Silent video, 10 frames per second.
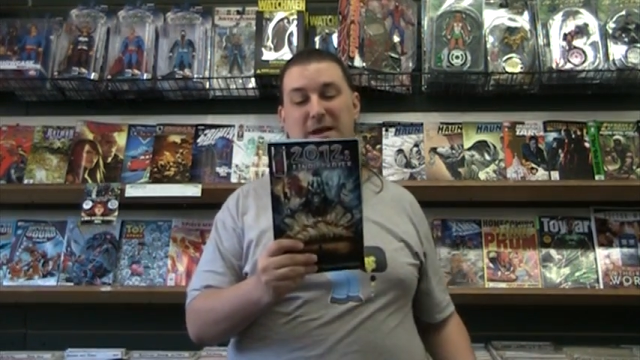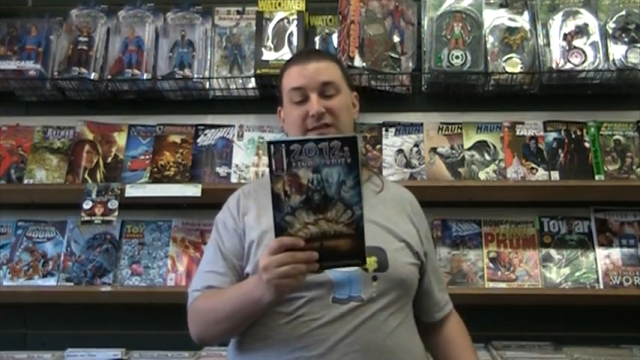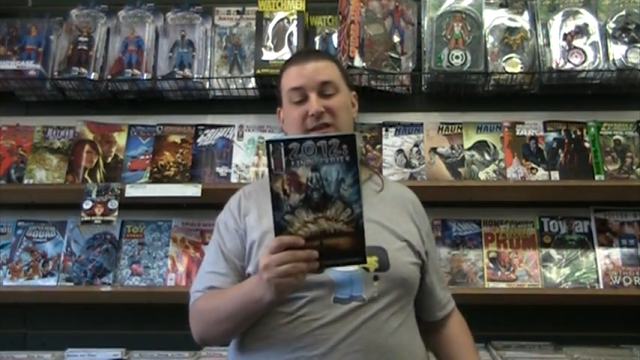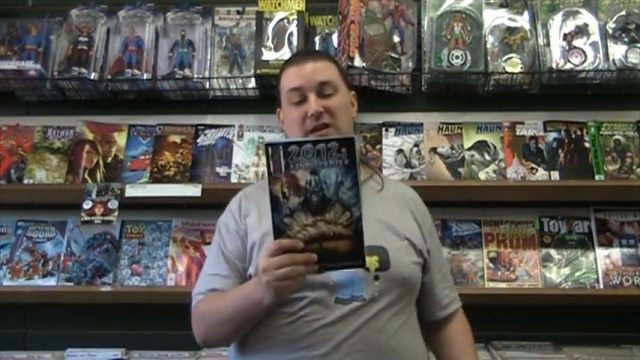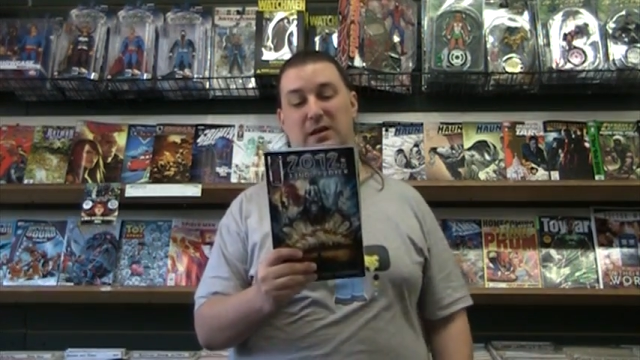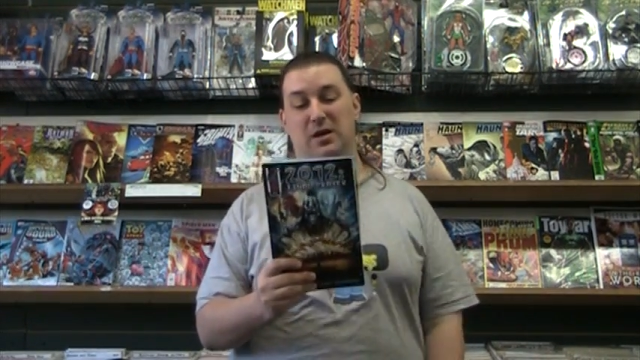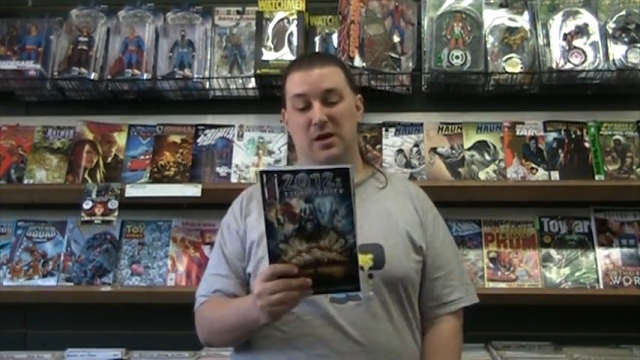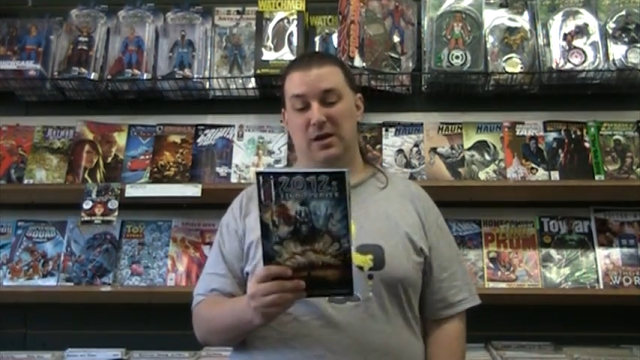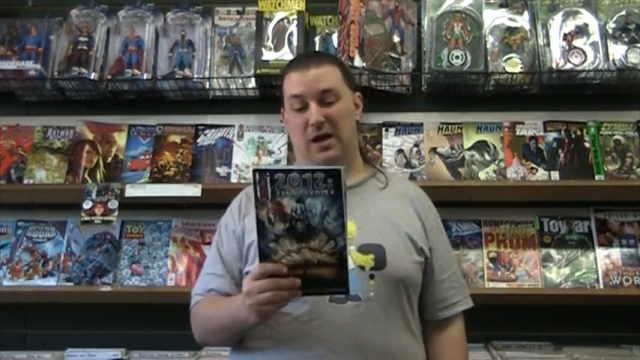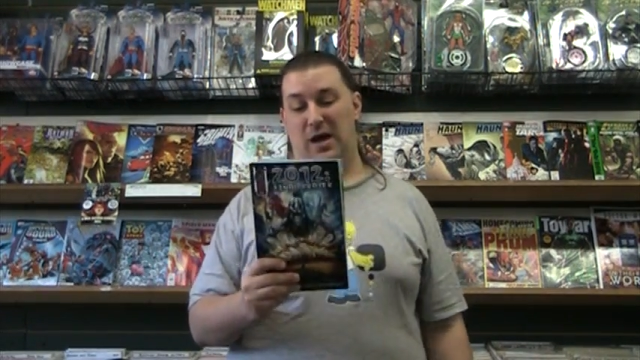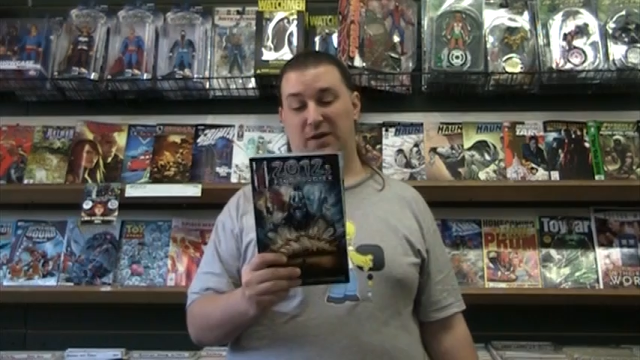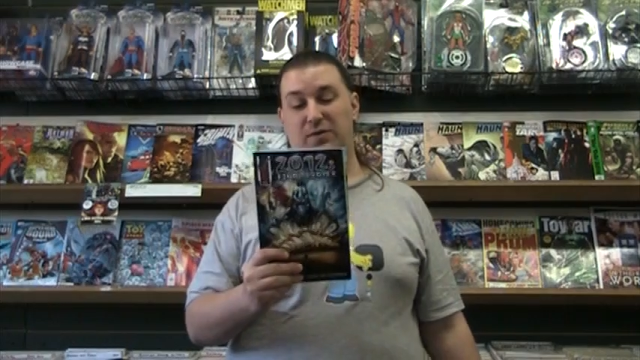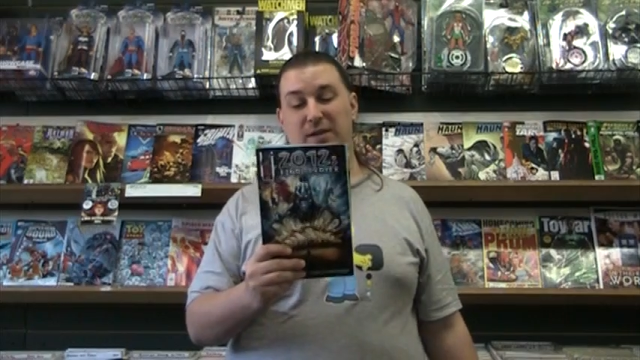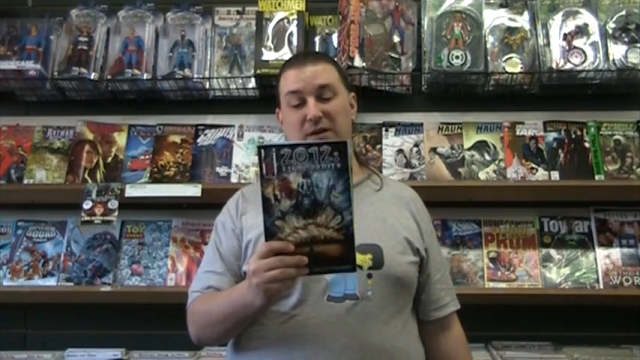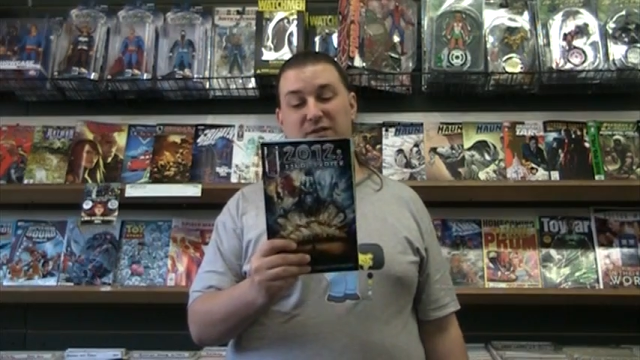Heske,
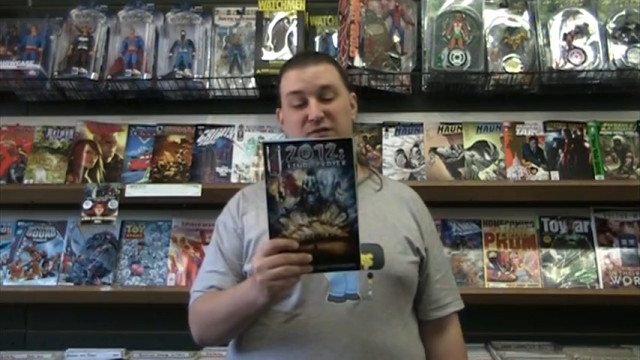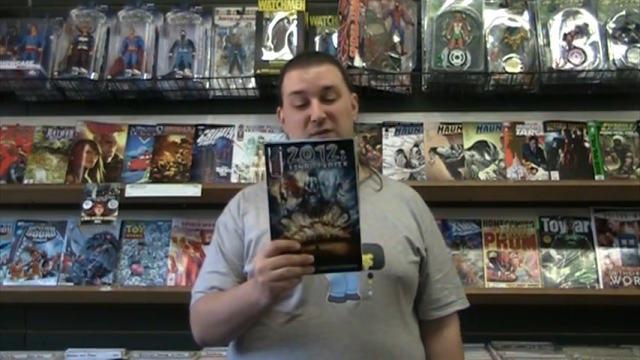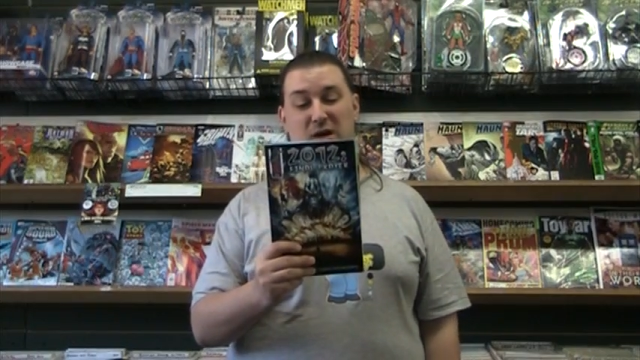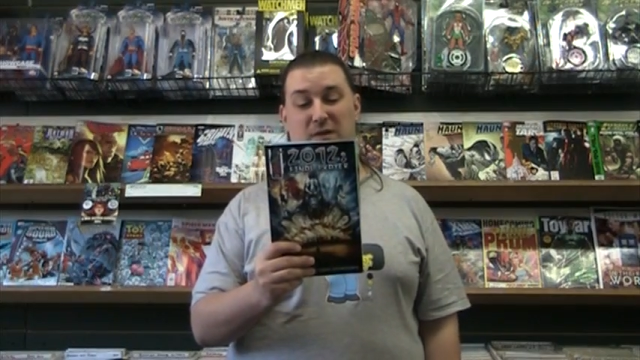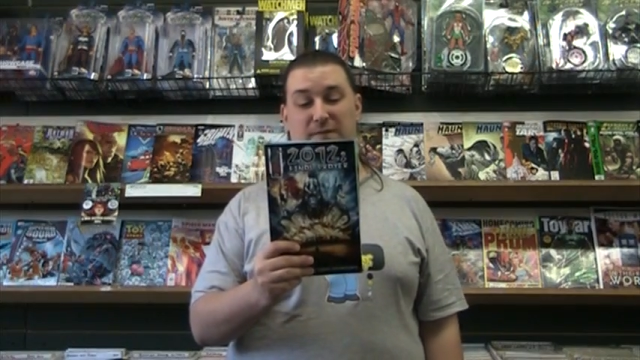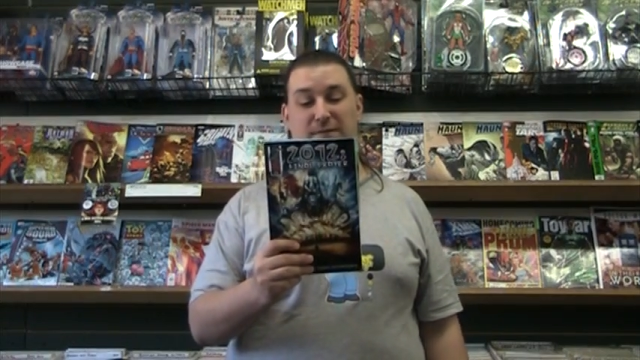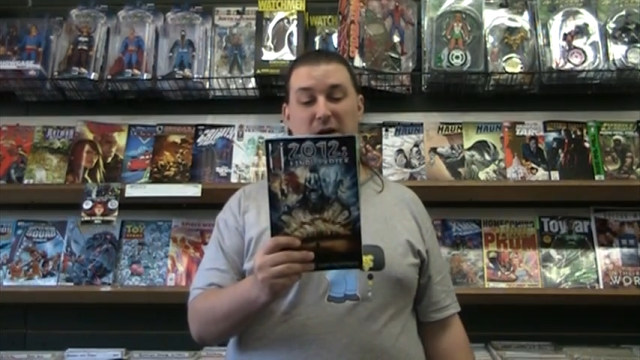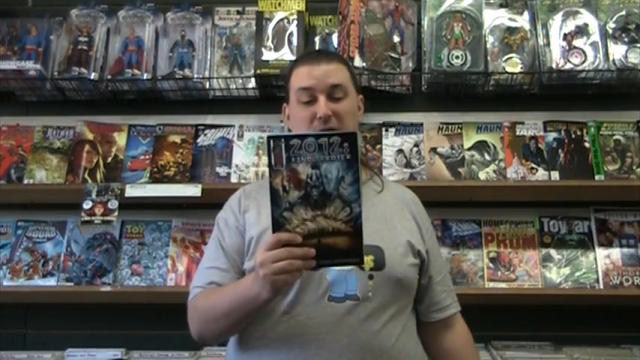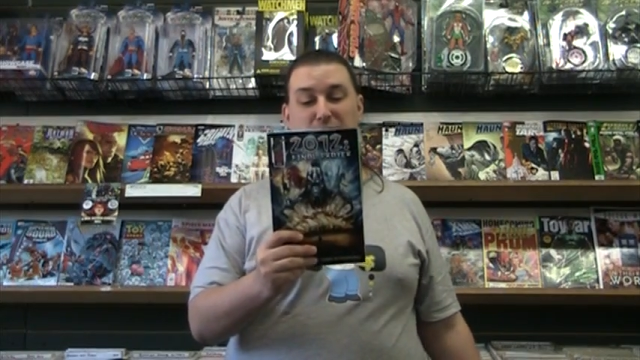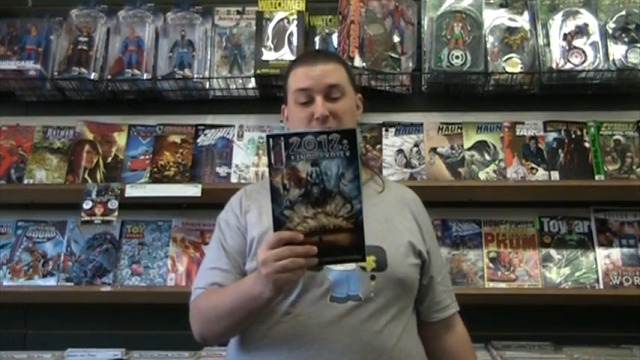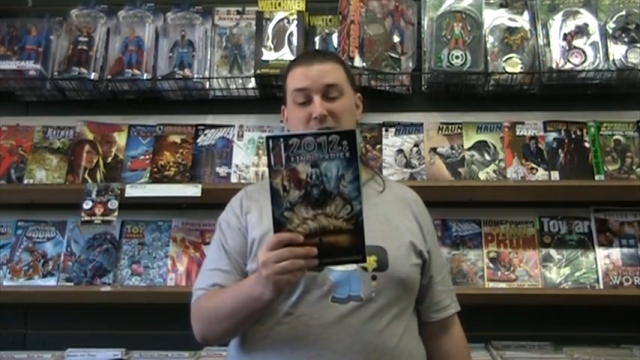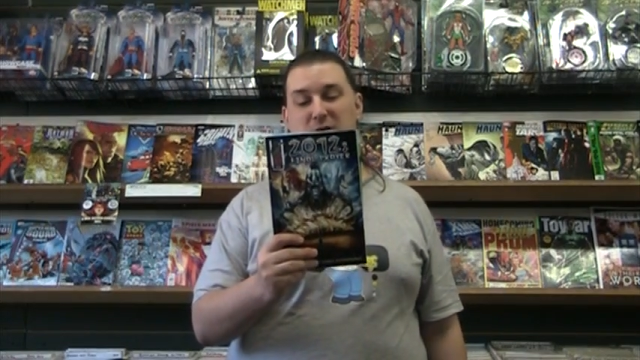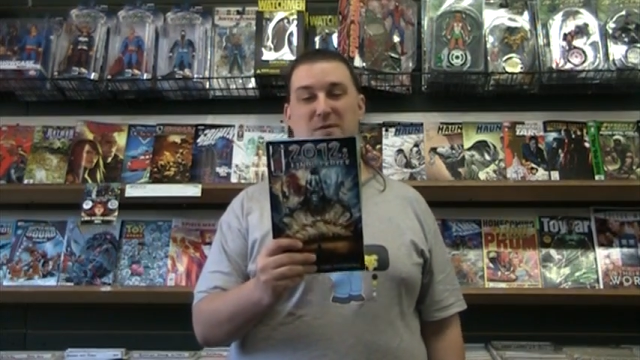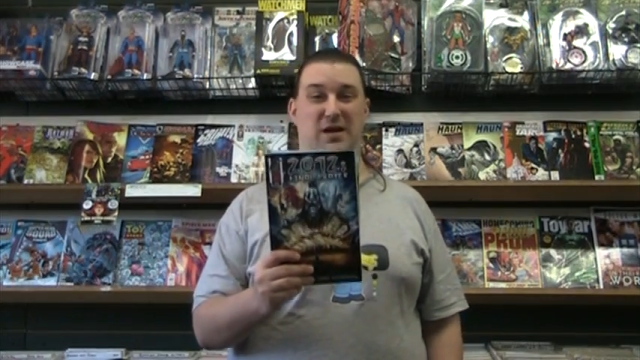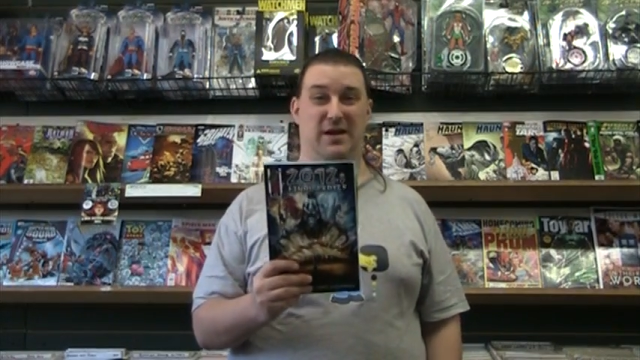2012, Final
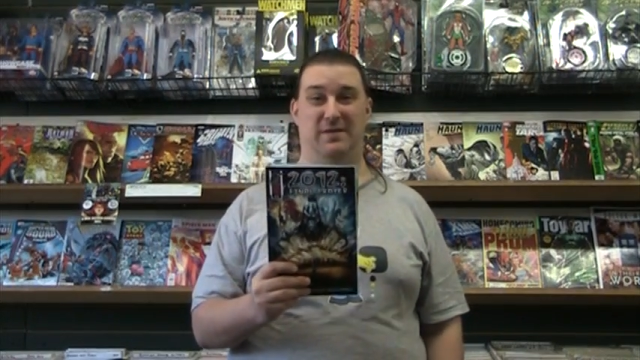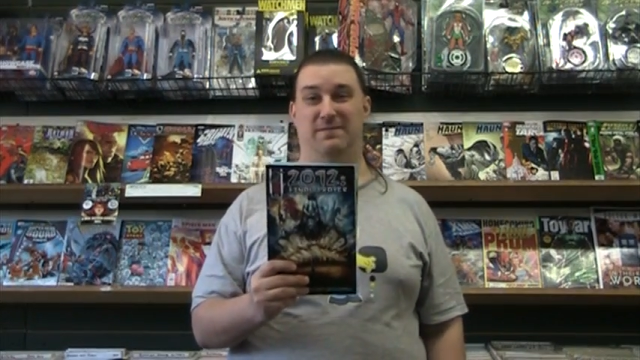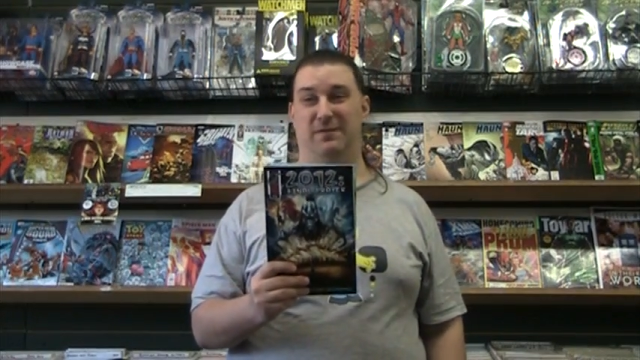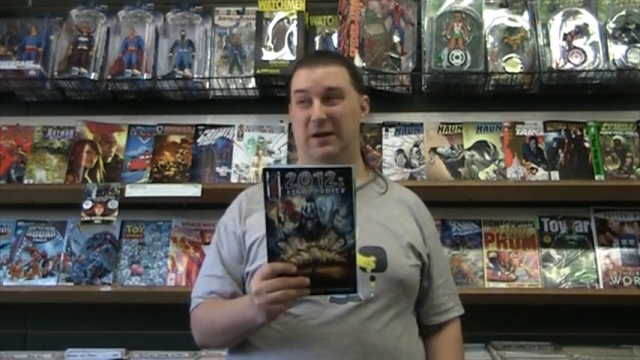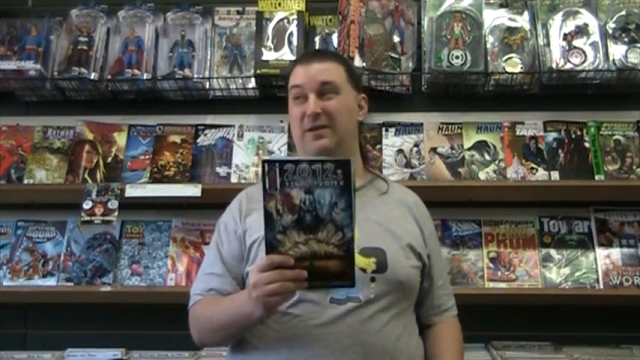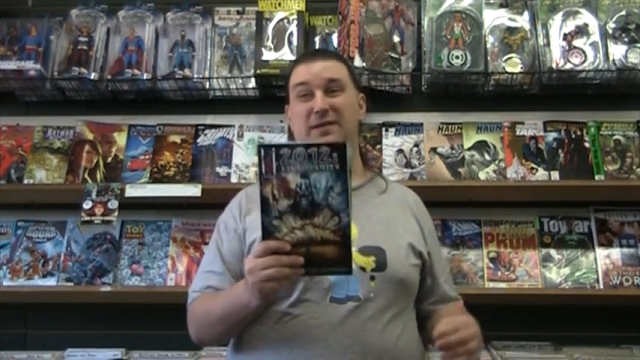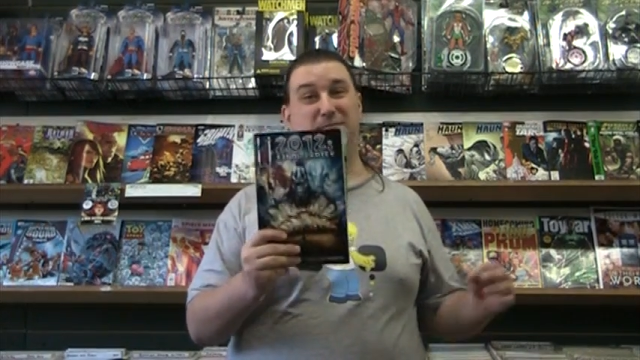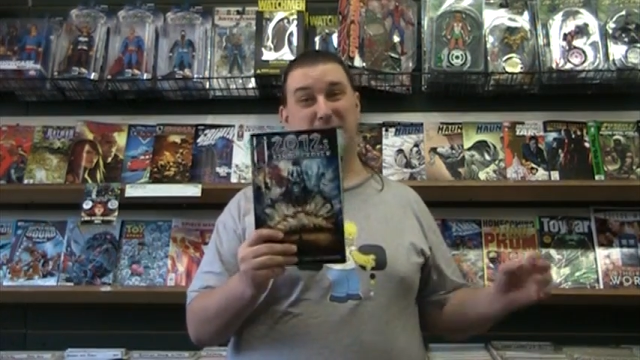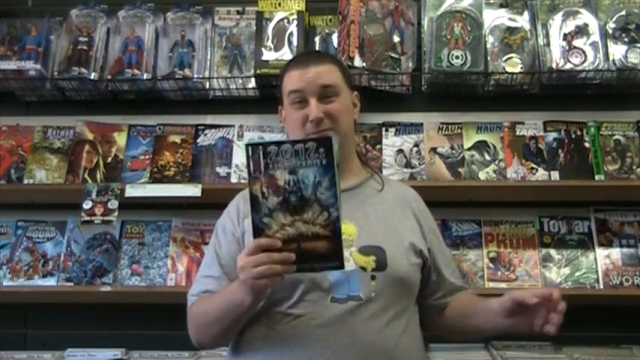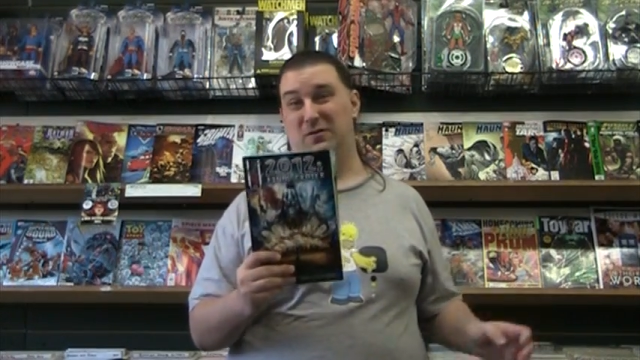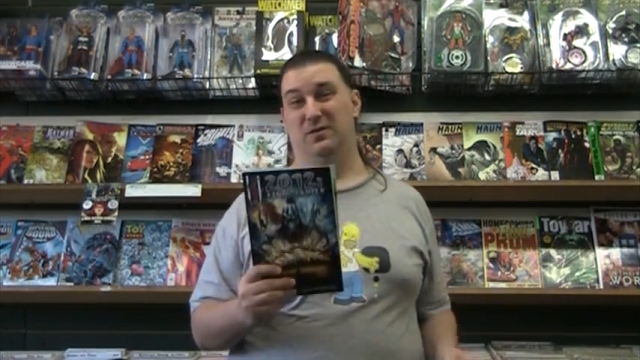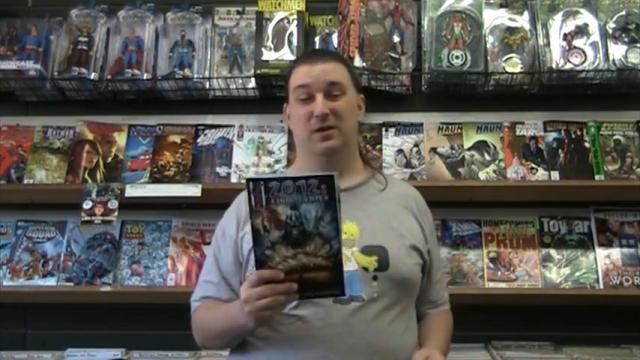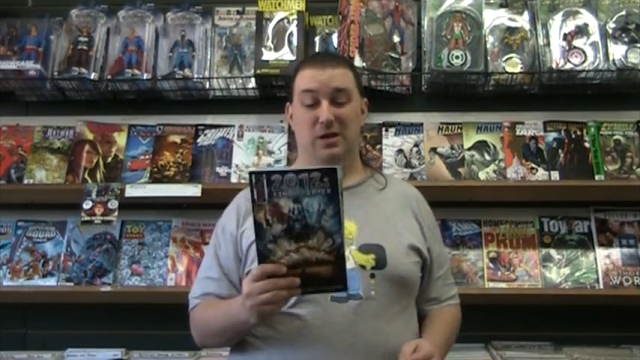Prayer by various people.